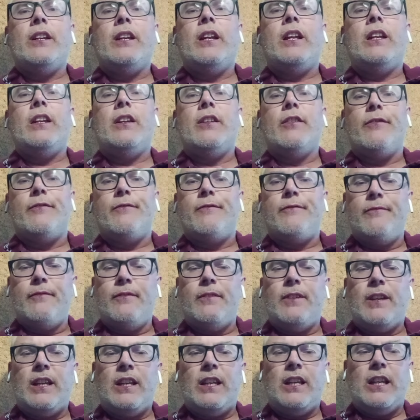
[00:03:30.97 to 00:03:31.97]
in the
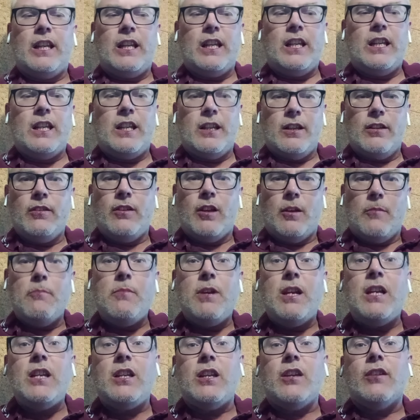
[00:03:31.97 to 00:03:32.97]
in the
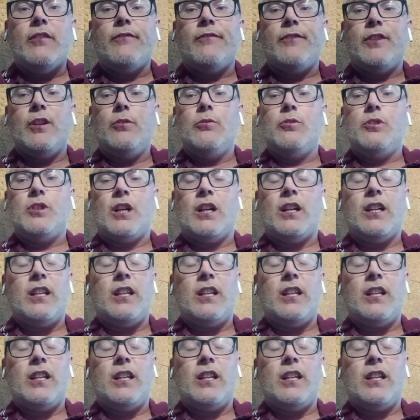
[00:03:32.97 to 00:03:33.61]
immediate future,